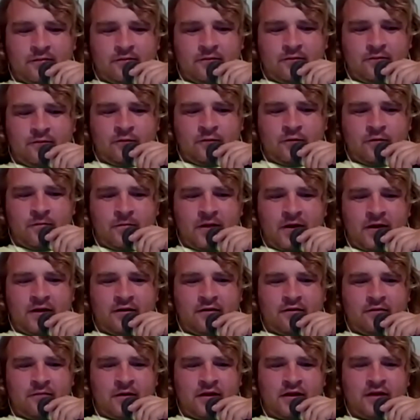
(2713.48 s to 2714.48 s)
what
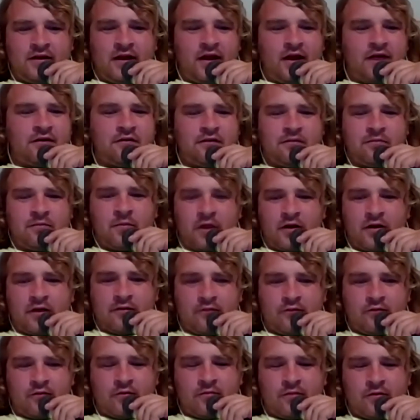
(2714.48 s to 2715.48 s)
my dad just bought a
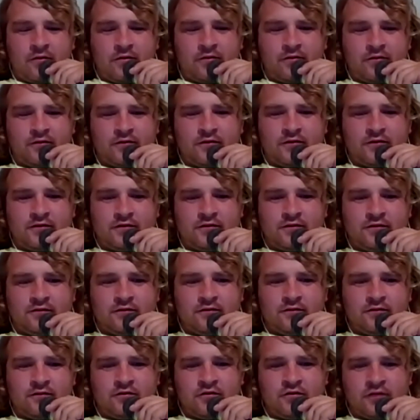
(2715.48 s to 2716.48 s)
4-post
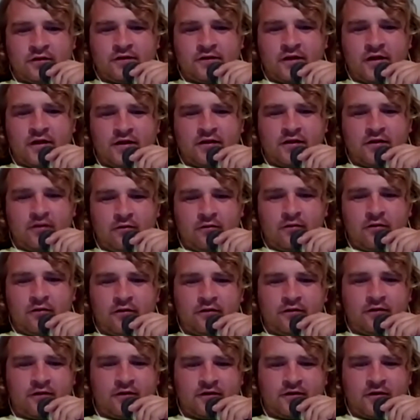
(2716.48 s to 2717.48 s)
just like
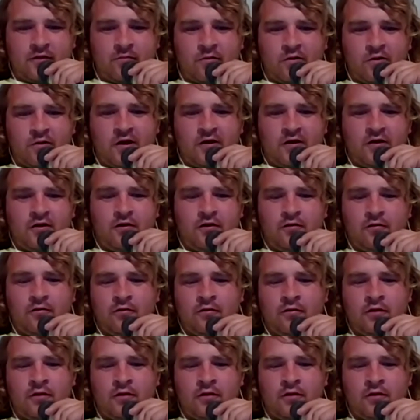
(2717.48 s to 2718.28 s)
yours, except brand new.